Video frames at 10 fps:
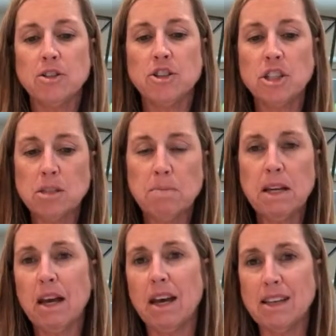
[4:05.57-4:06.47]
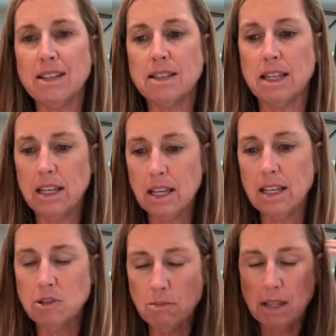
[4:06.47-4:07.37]
Just because the
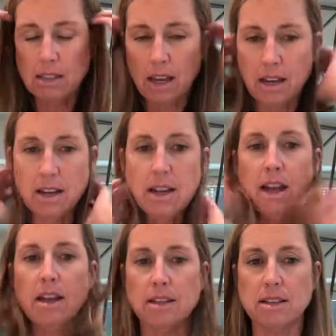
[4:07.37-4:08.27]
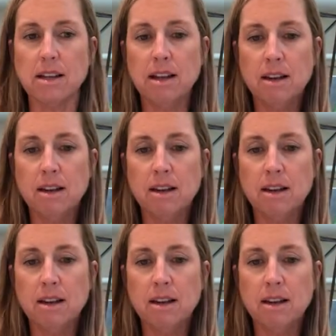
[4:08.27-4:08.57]
kids will be excited and